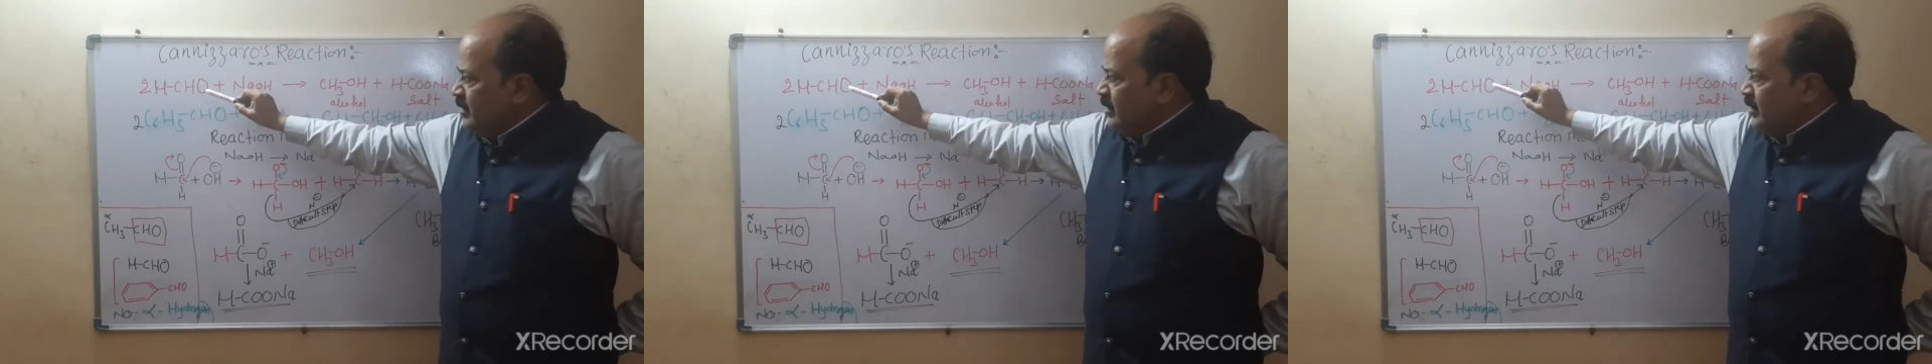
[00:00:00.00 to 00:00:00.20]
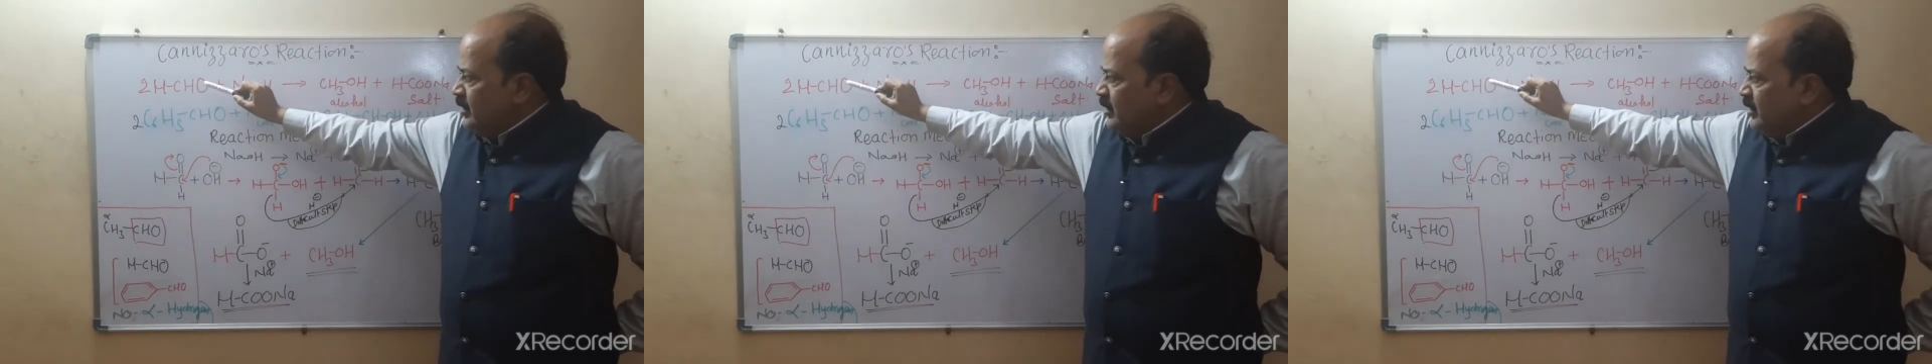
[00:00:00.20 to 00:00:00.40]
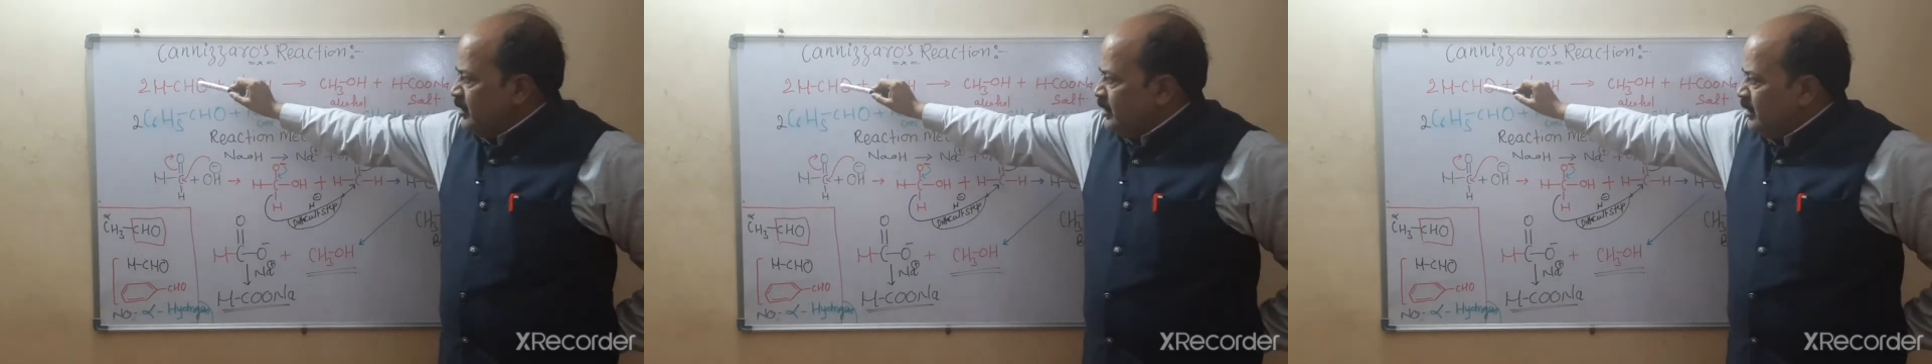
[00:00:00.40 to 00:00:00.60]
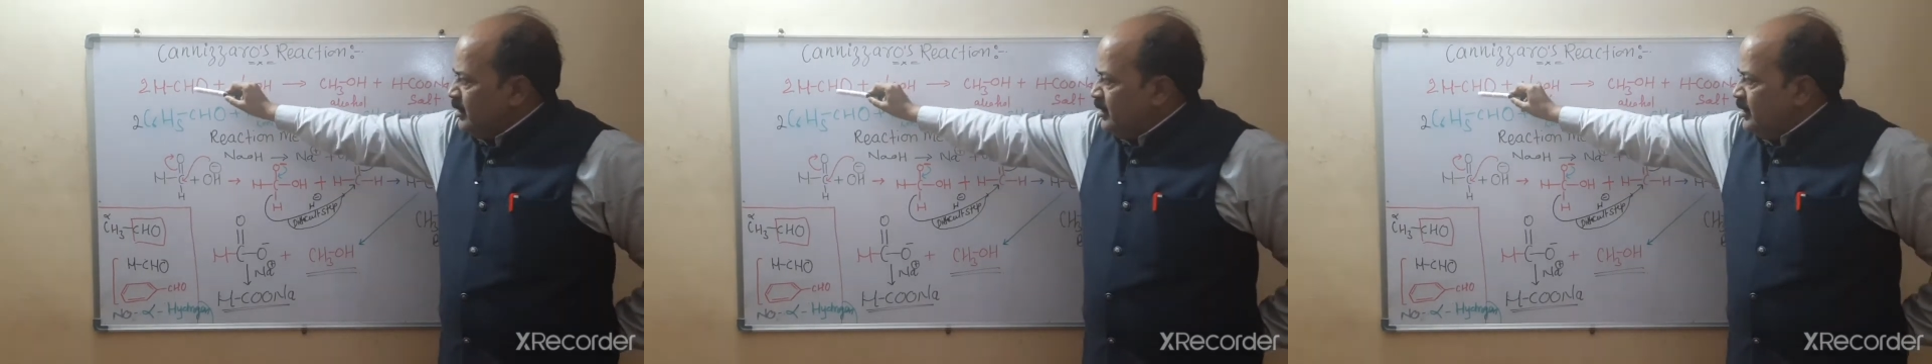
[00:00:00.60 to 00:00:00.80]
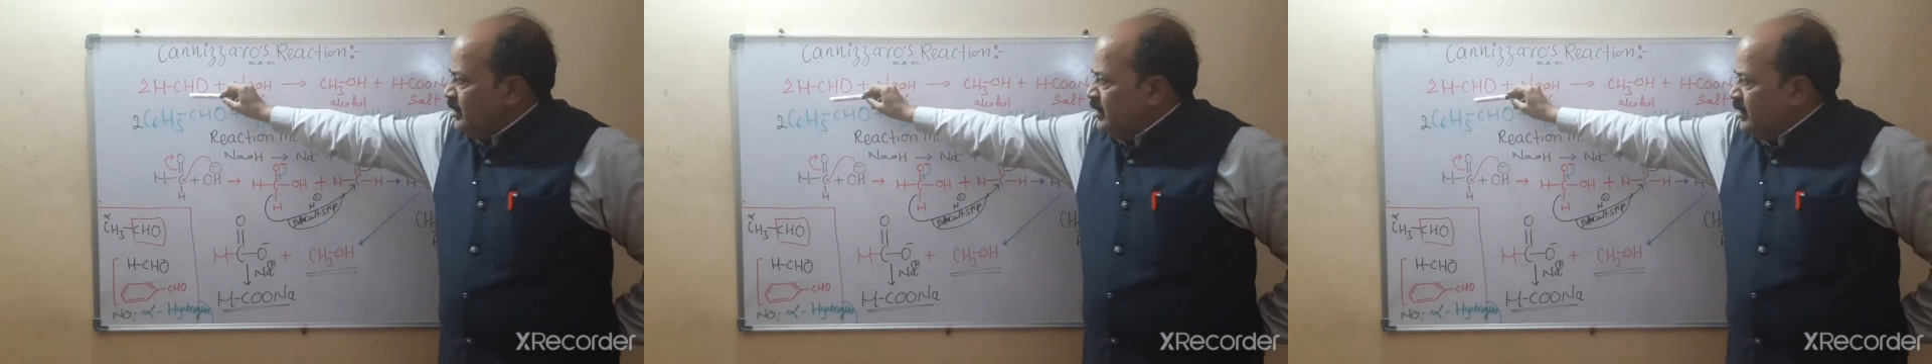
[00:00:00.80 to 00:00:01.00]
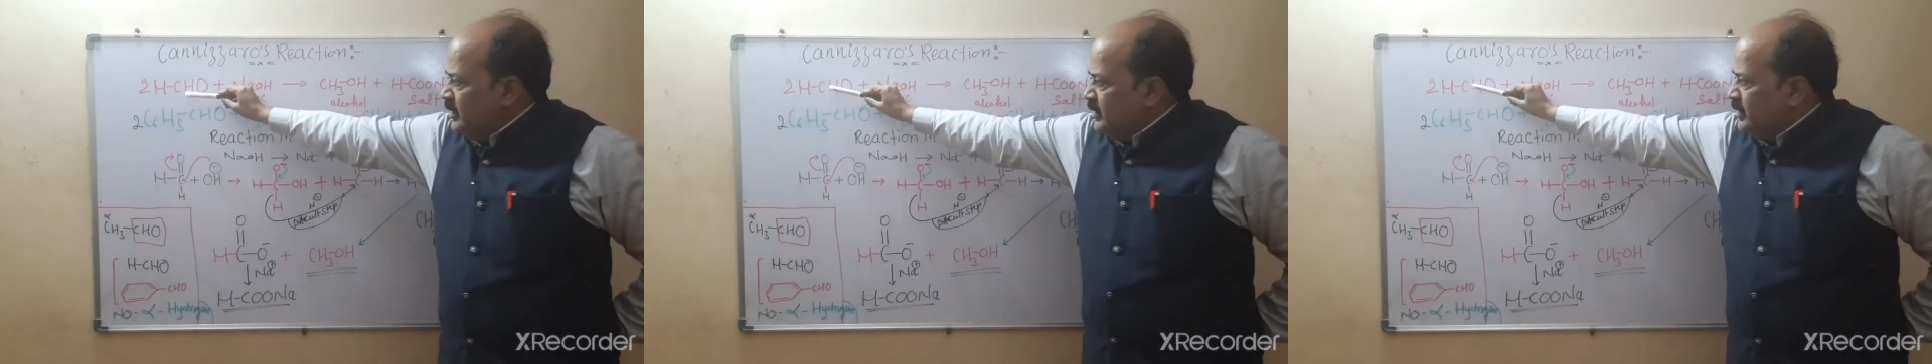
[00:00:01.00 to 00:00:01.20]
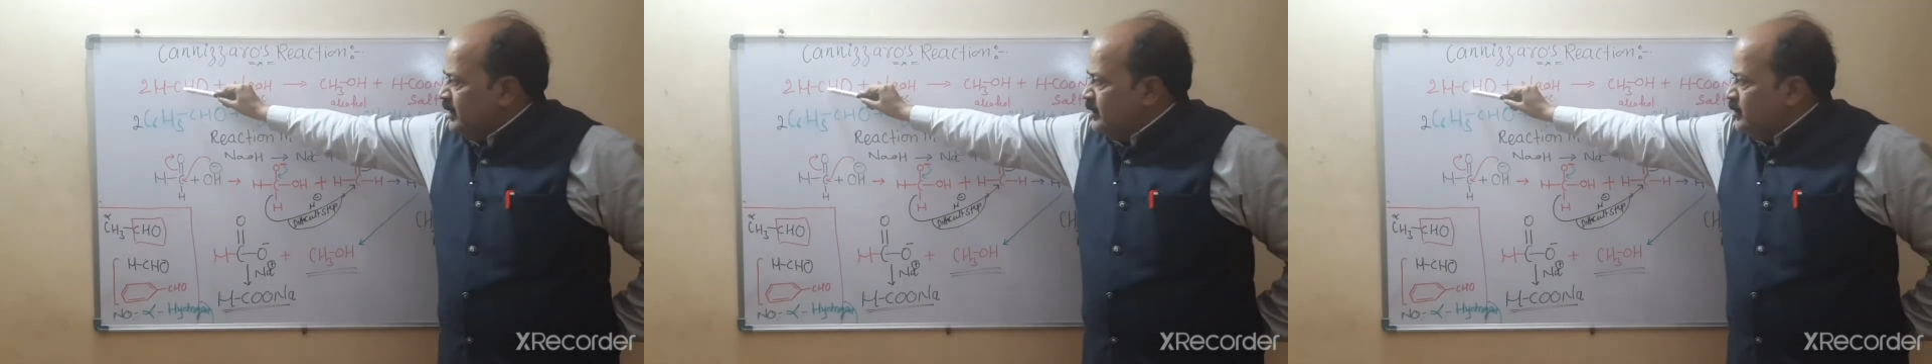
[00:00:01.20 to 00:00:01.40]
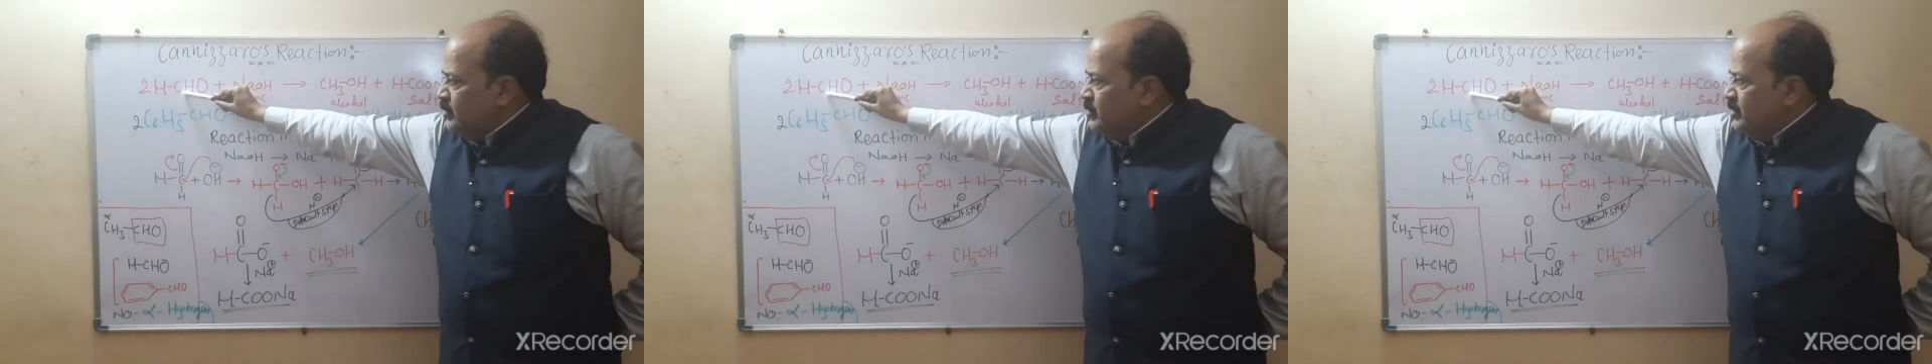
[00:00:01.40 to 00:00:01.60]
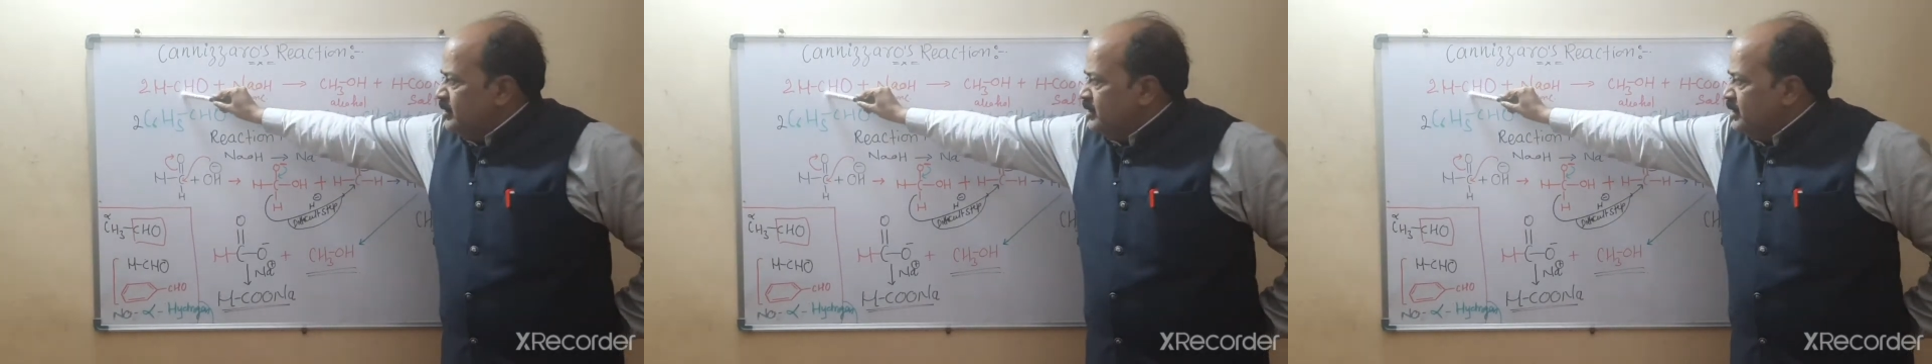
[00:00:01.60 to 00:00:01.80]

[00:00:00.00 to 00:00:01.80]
attached to this